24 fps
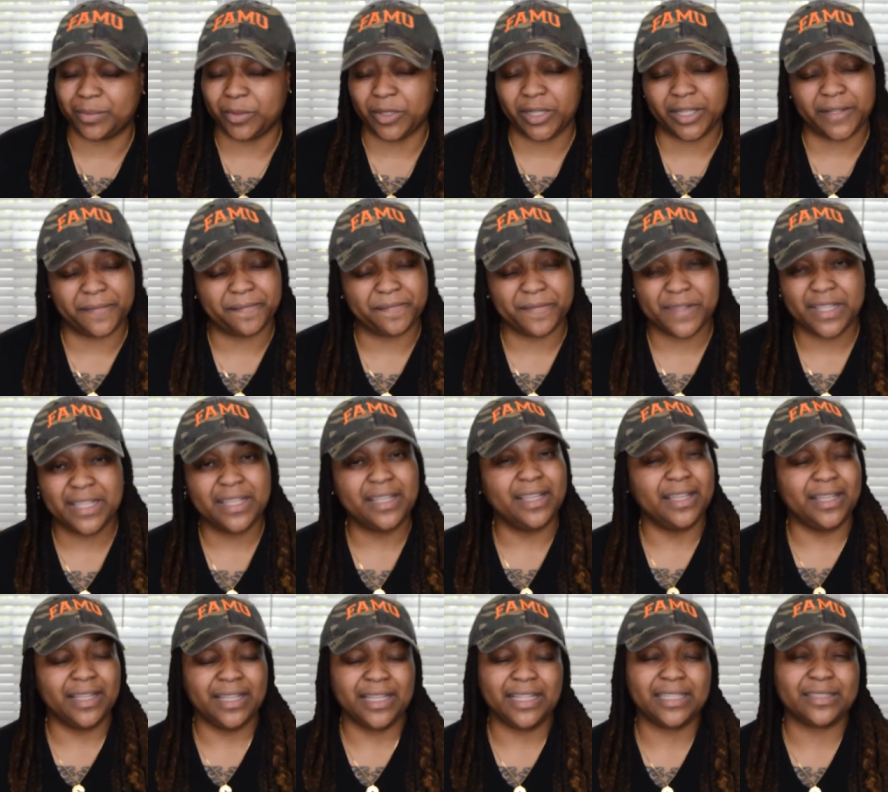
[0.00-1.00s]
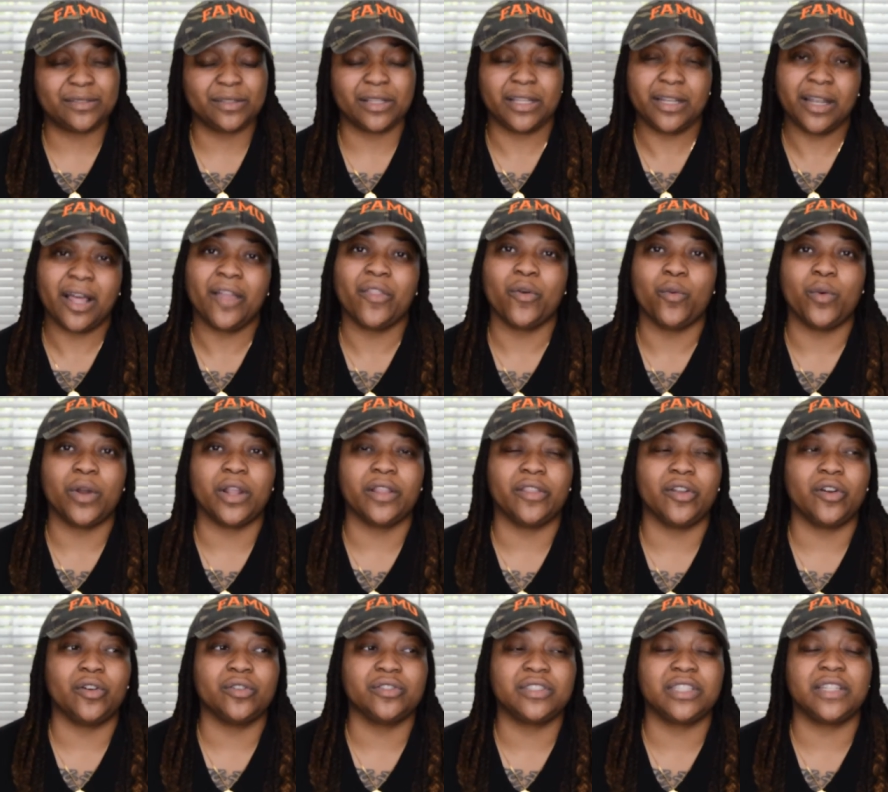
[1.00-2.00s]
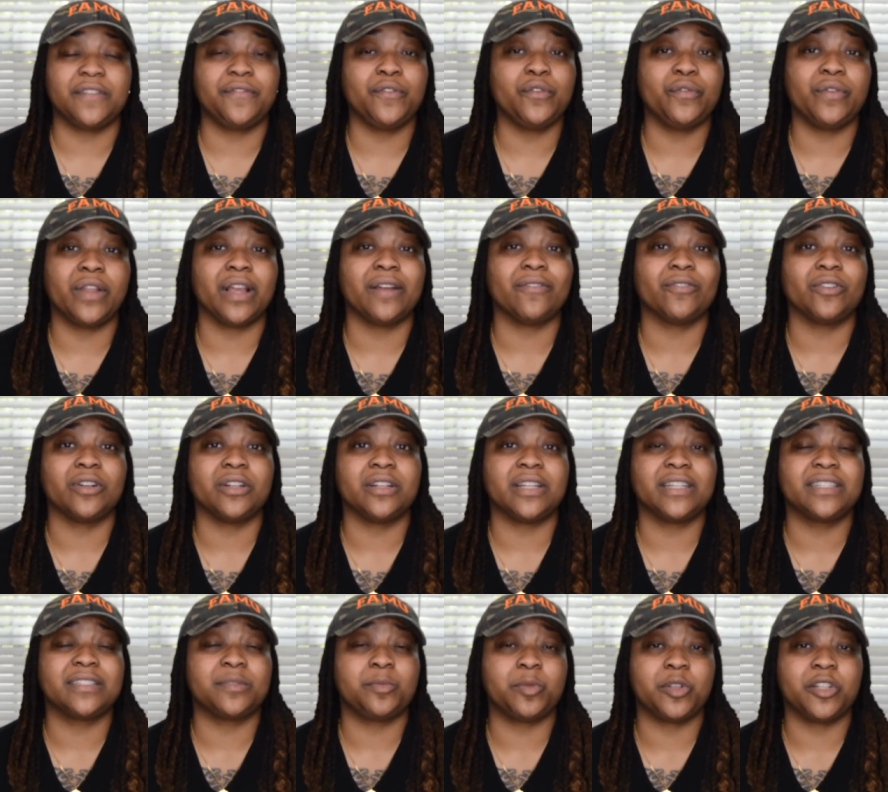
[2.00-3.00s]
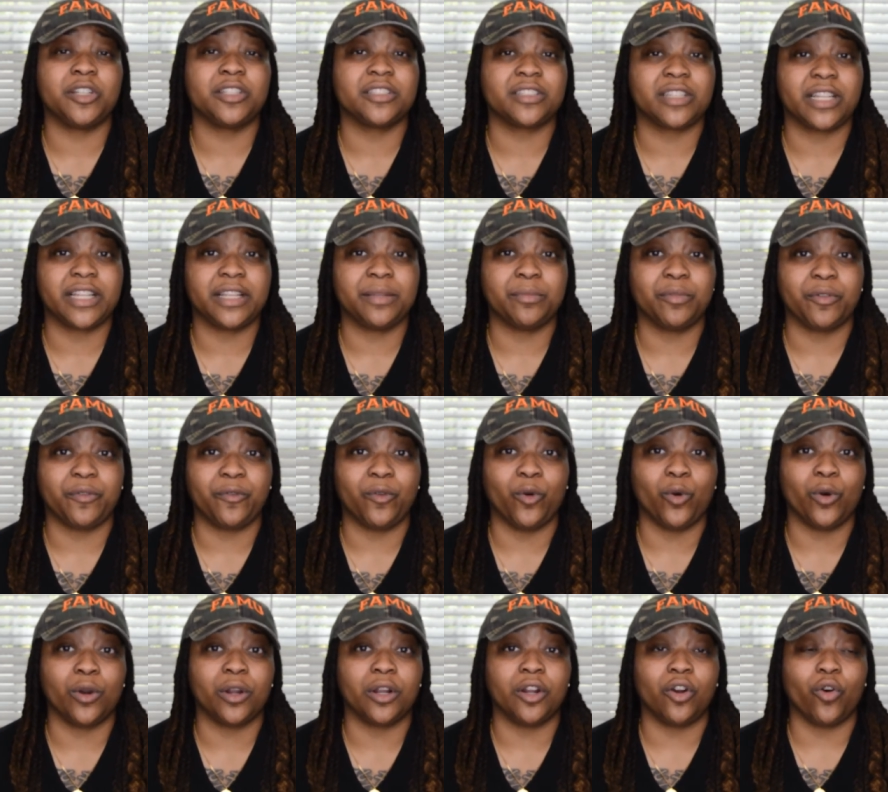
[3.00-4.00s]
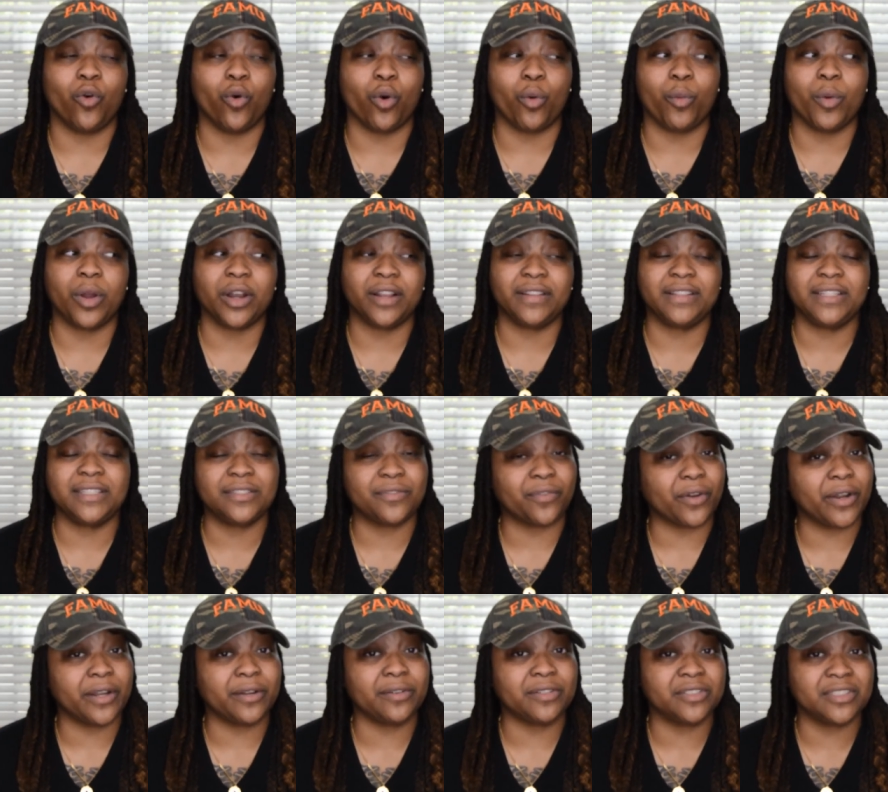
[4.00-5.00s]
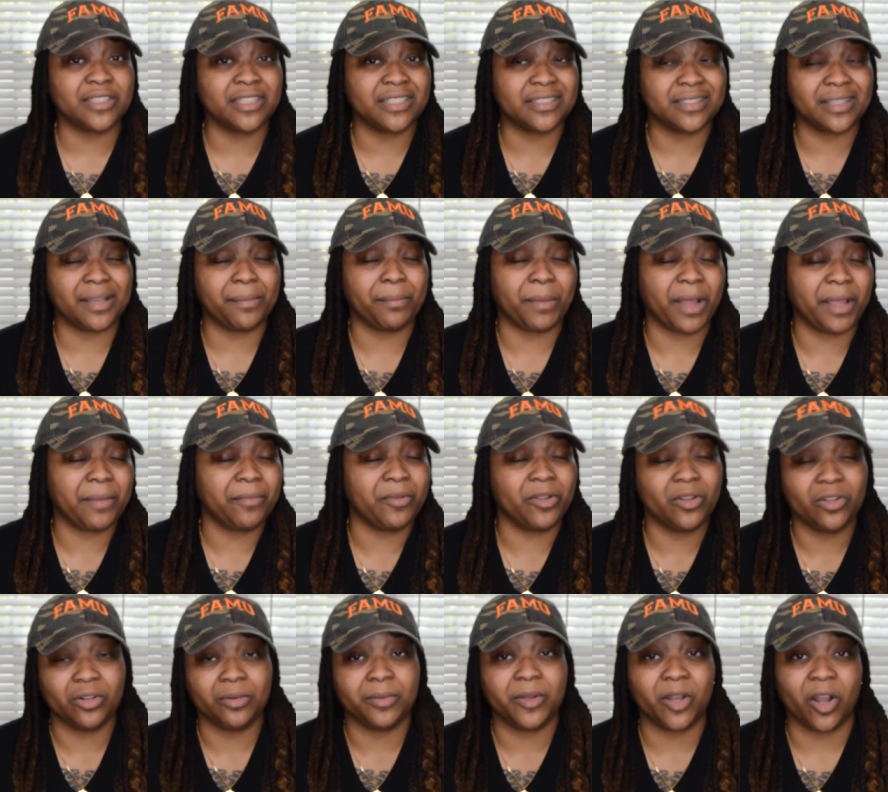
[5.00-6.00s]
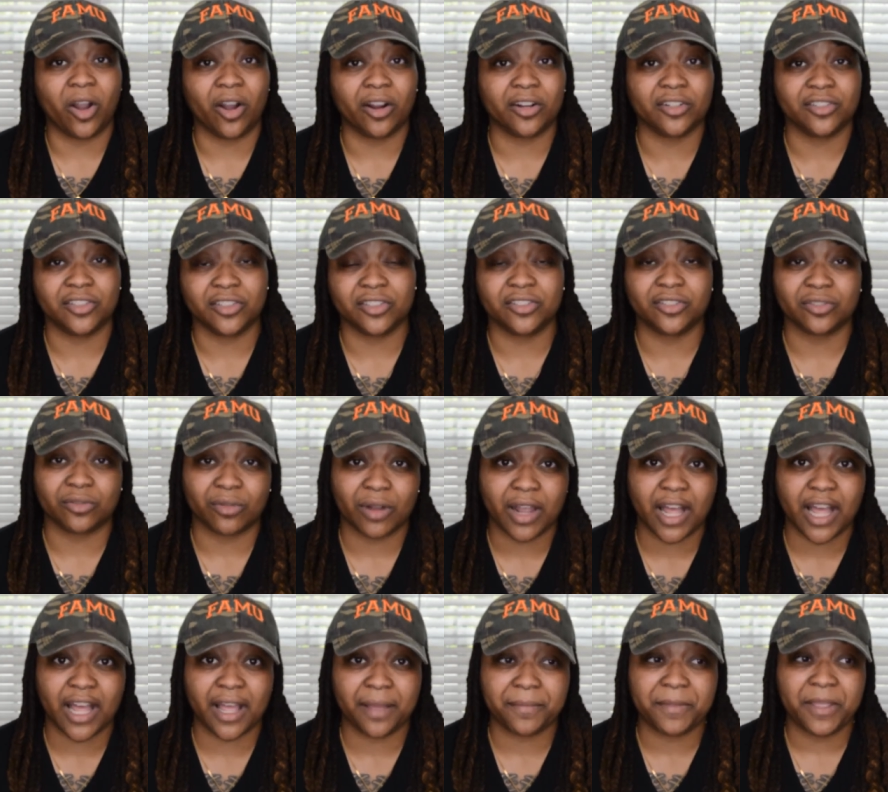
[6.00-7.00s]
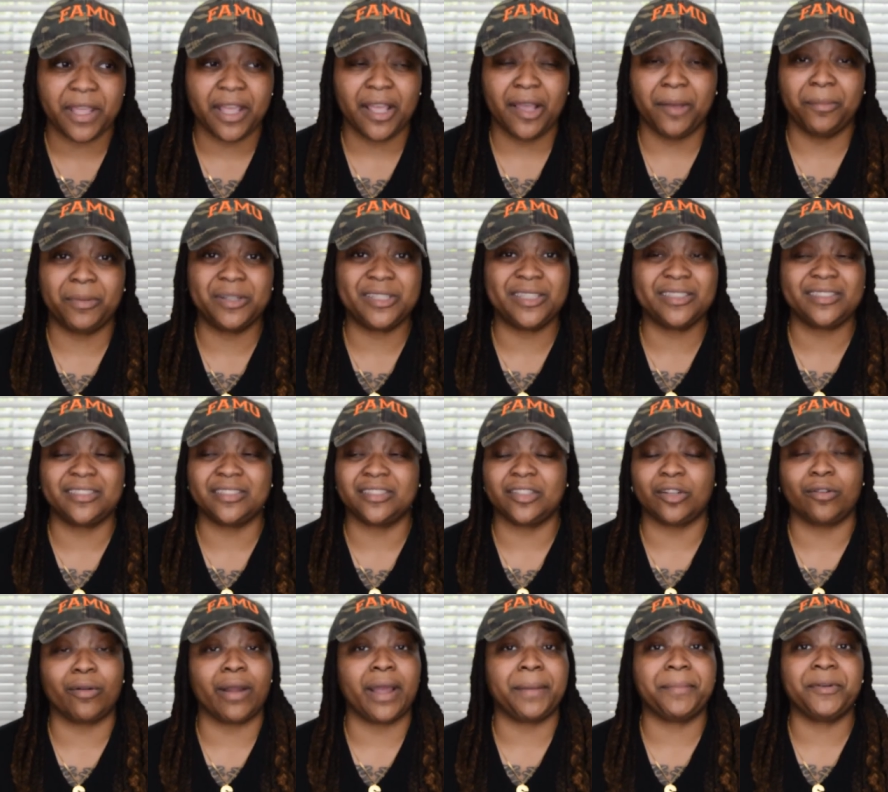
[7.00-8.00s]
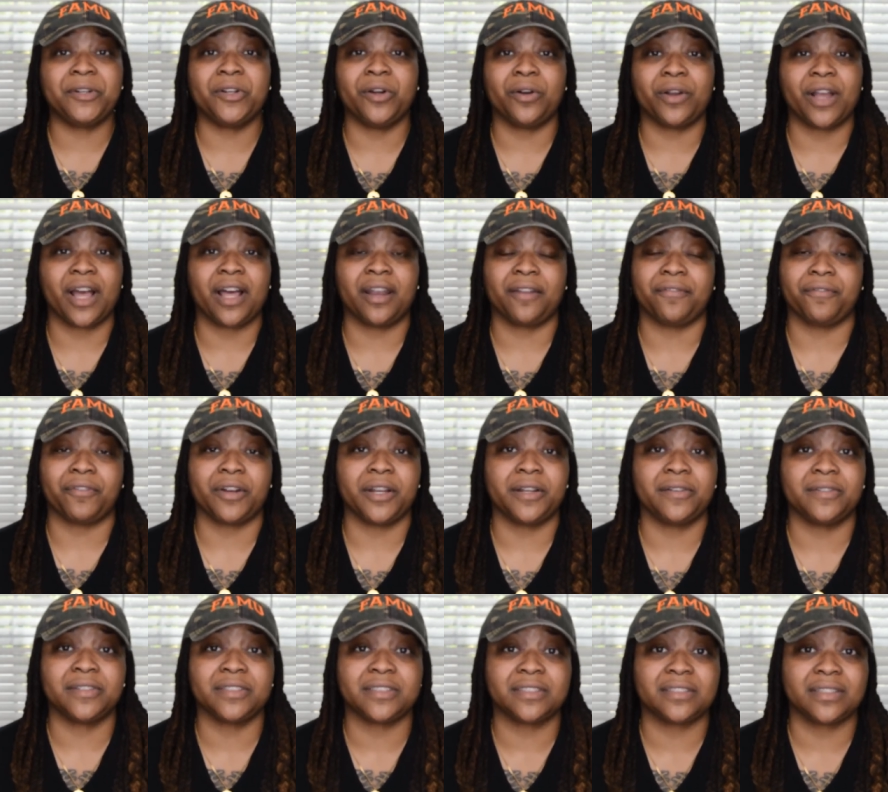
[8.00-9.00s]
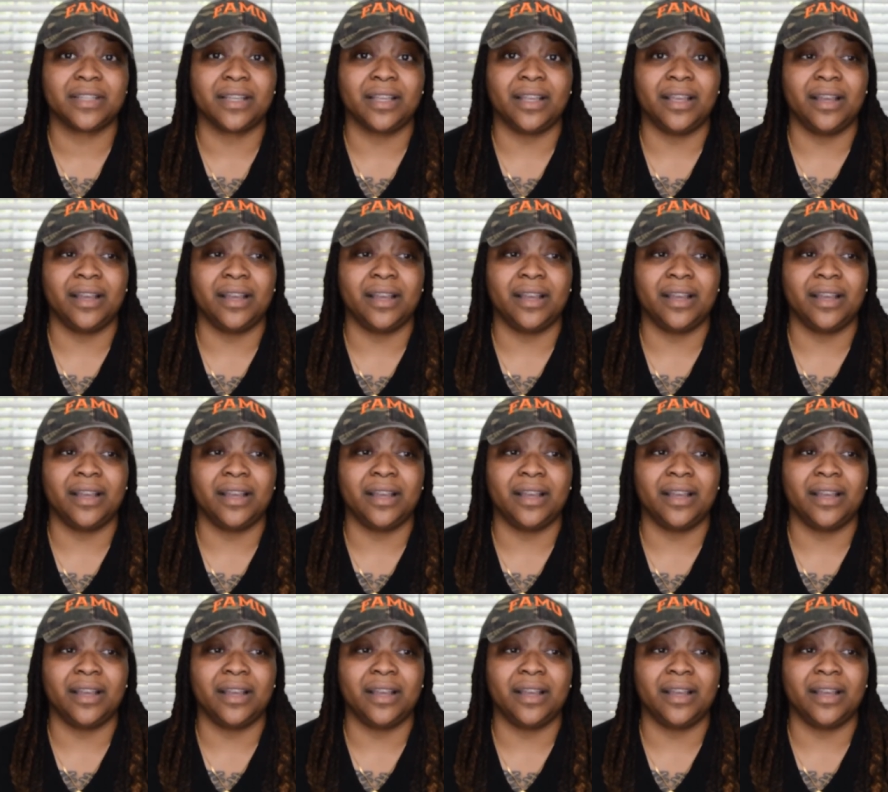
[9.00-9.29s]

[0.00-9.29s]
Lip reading: But it's another one of those that if you've never experienced Layton before or one of these fragrances, it might be a little bit harder to describe, but this is a grab and go kind of fragrance.